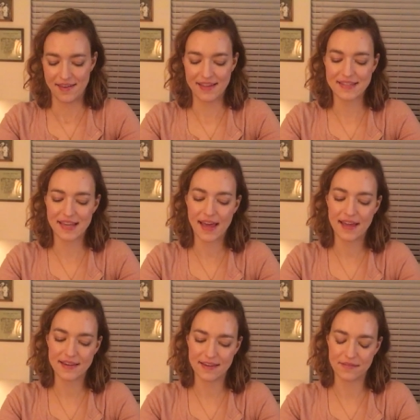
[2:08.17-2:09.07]
and
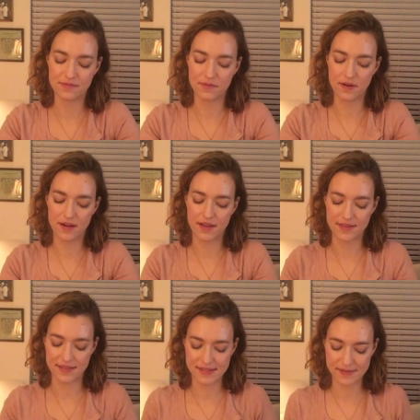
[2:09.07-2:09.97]
Ten of
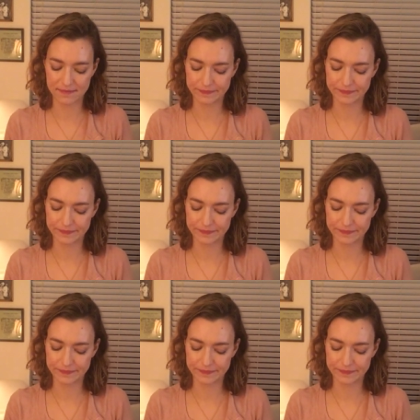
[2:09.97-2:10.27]
Wands.